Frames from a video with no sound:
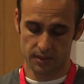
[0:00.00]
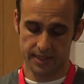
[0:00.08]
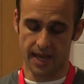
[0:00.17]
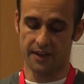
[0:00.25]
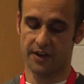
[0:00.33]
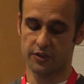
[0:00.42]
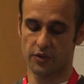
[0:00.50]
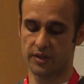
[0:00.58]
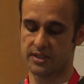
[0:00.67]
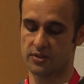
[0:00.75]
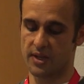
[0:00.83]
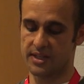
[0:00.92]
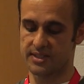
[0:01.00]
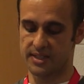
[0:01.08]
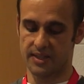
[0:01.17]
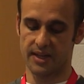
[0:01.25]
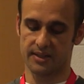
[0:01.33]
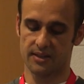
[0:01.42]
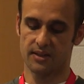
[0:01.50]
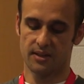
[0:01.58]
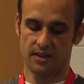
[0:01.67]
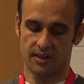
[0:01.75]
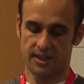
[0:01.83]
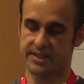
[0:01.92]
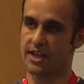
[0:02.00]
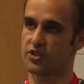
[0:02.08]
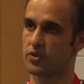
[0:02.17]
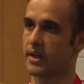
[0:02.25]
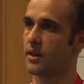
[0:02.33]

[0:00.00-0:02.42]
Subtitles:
Yeah, if I do this, you can see that it's actually